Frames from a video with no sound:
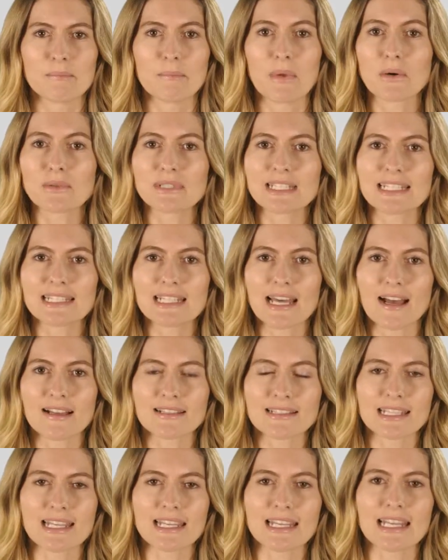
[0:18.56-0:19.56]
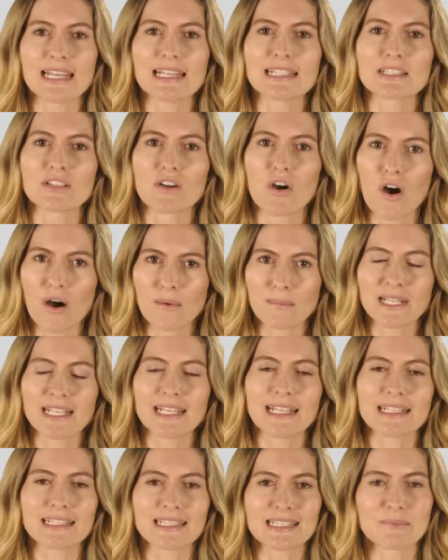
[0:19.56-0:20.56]
Multitasking is
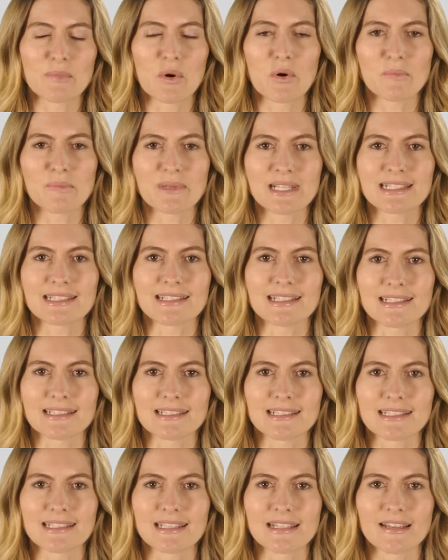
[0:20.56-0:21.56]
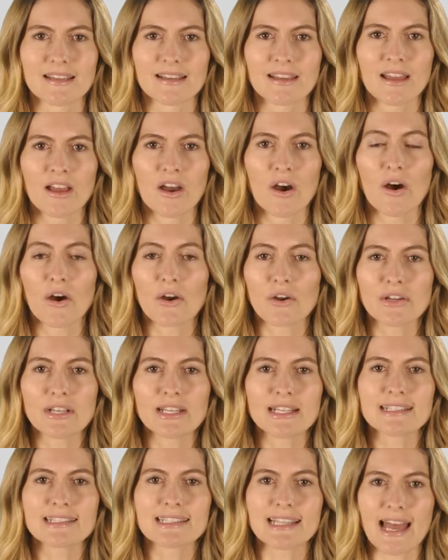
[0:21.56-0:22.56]
common in small business.
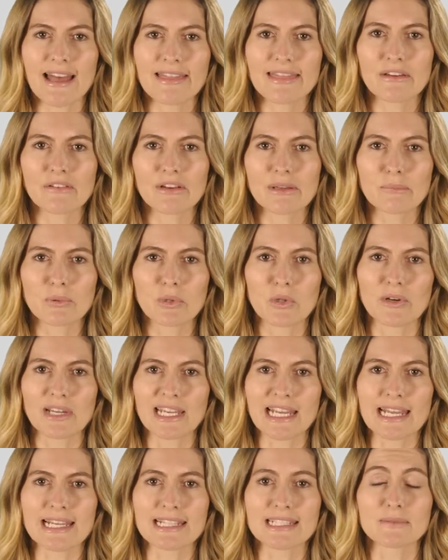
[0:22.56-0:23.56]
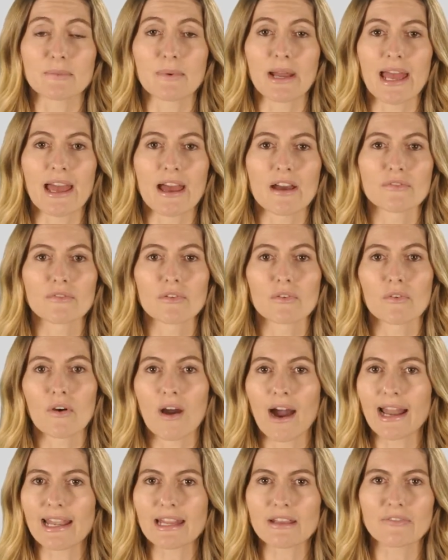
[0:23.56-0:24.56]
Owners and their employees wear a
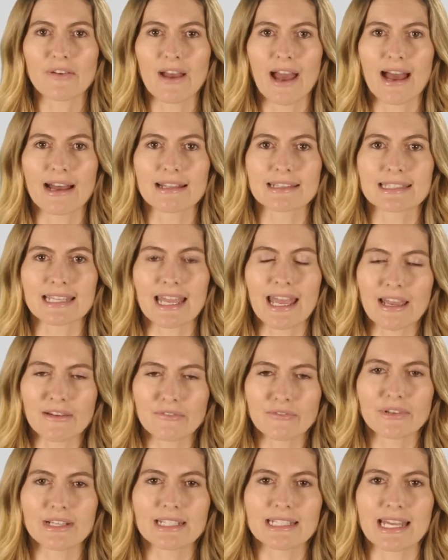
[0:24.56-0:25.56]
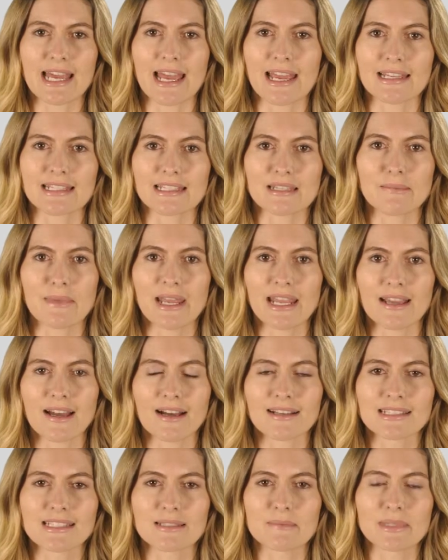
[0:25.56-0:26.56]
variety of hats every day to meet
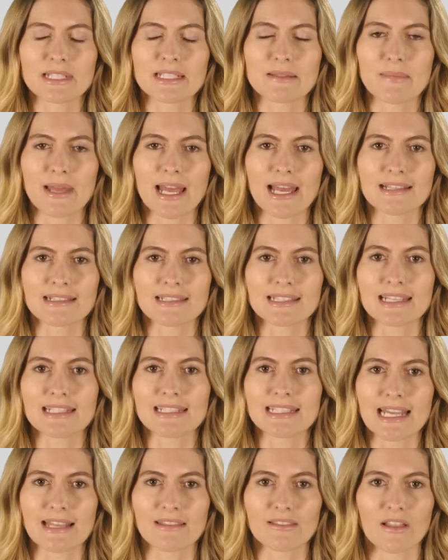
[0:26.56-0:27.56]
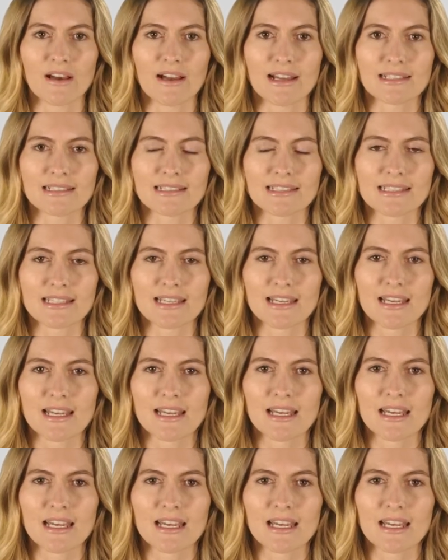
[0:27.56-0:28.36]
customer demands and deadlines.